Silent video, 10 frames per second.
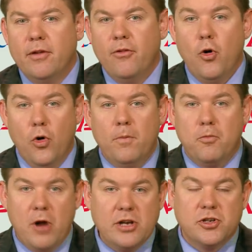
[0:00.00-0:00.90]
or
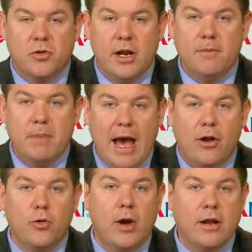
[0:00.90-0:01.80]
pressuring
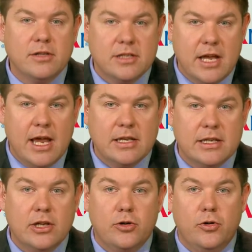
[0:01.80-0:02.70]
battleground states,
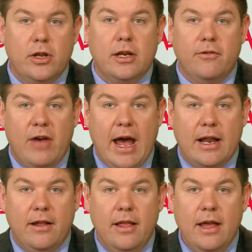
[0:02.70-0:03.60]
including
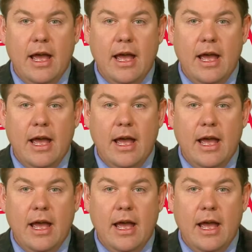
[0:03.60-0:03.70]
Nevada